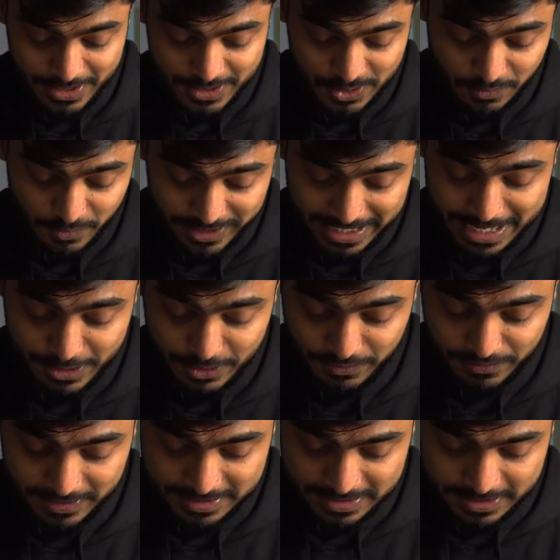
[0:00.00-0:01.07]
So what I'll do
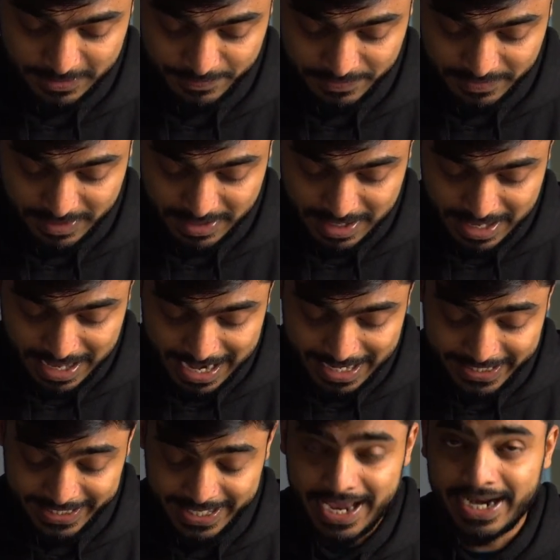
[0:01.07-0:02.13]
first, I'll
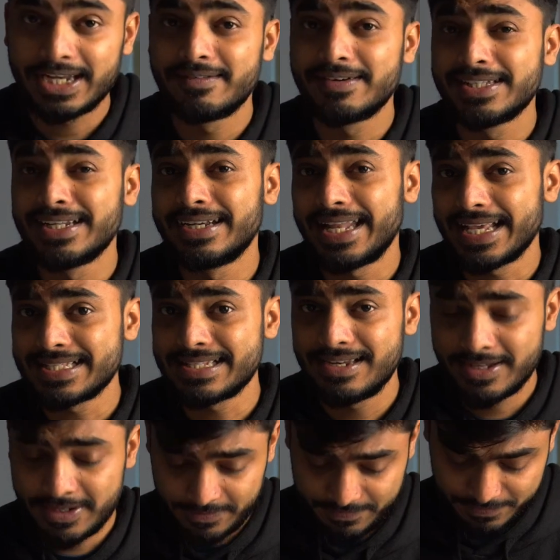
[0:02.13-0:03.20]
deactivate the text
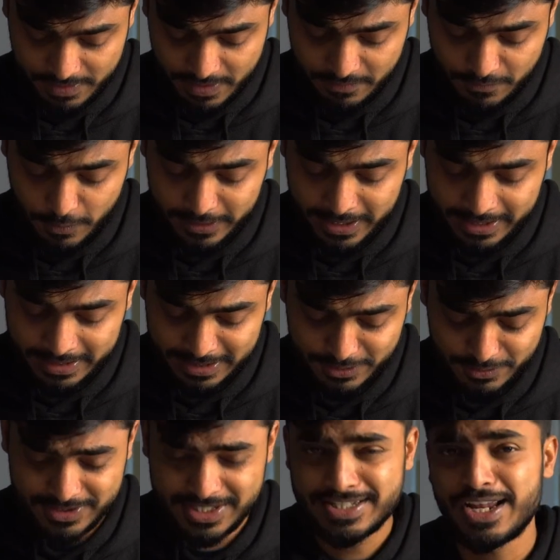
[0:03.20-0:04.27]
layer. For that,
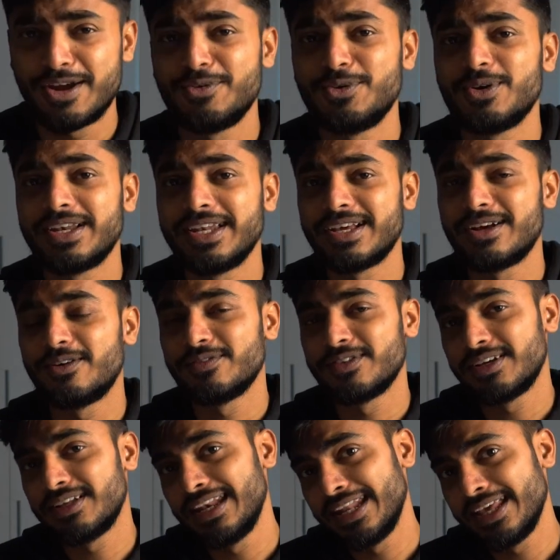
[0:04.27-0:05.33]
you just have to click on
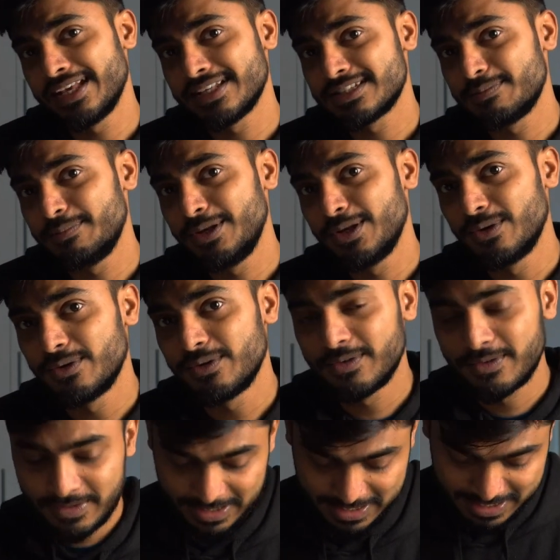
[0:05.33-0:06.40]
the layers below.
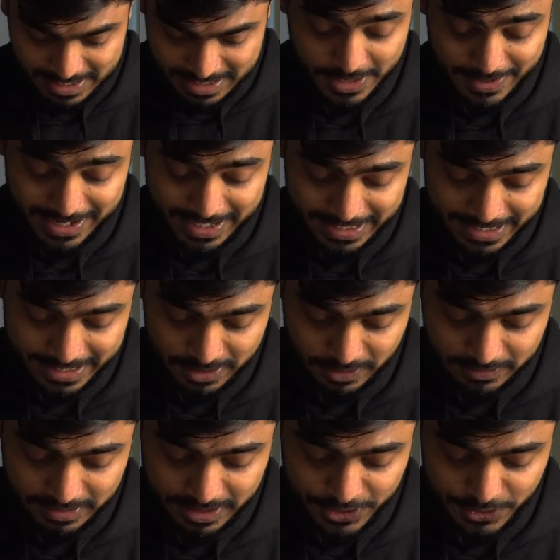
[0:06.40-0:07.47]
Now I'll click
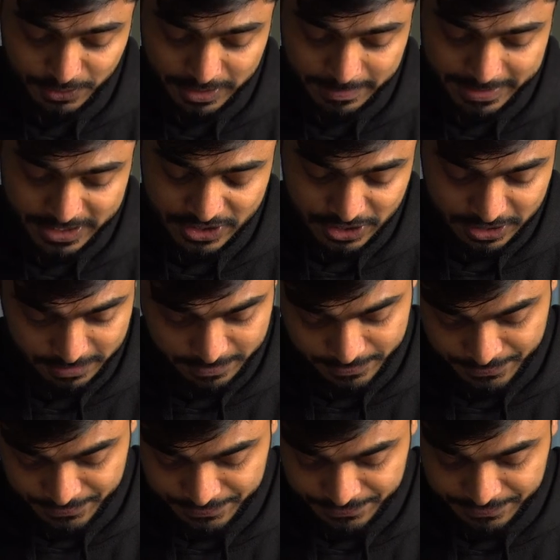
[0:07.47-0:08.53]
on tune image.
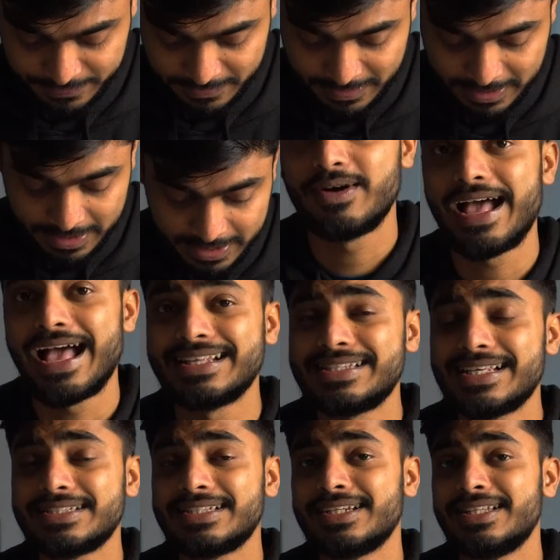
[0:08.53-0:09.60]
As
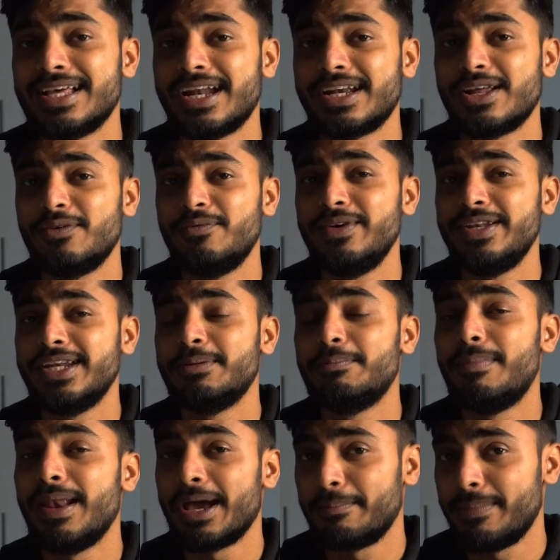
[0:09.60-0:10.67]
I said that, we need
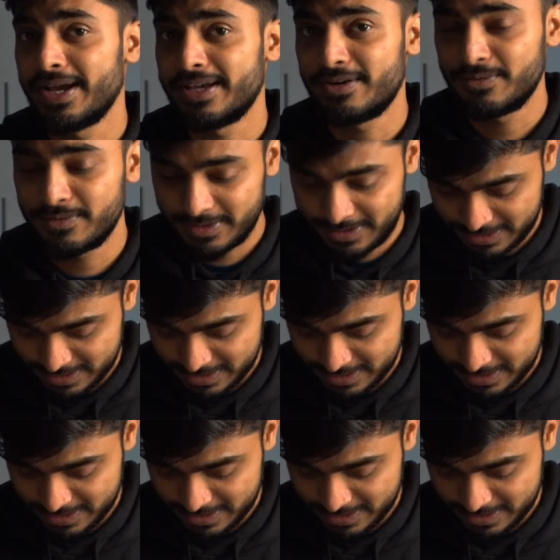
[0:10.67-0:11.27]
black background.